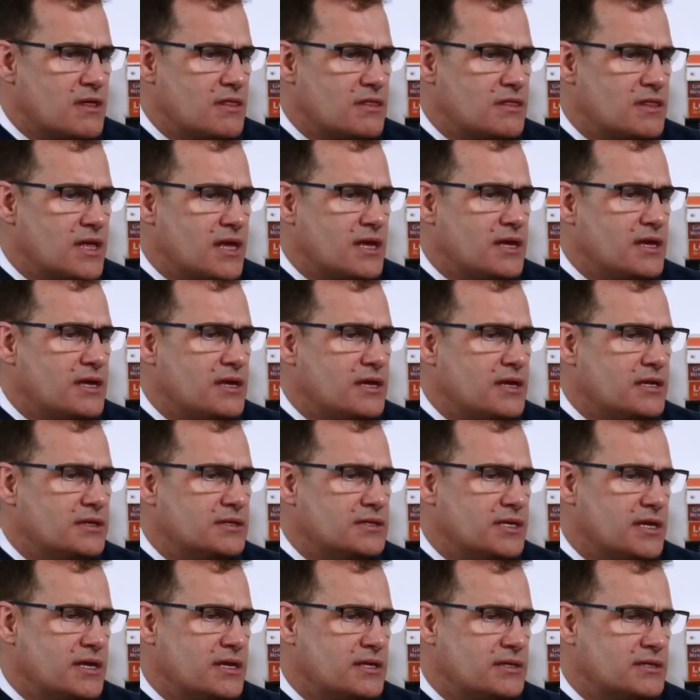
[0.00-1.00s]
they
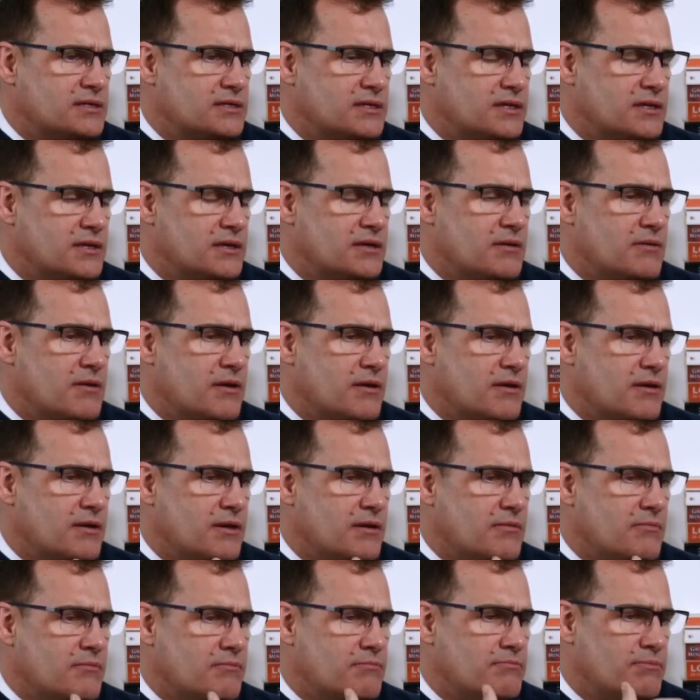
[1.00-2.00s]
tend to
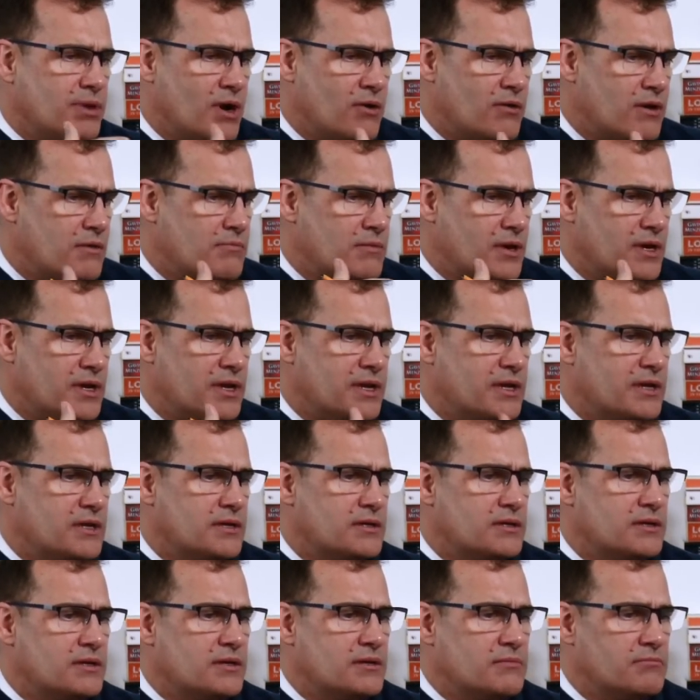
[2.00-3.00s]
borrow money,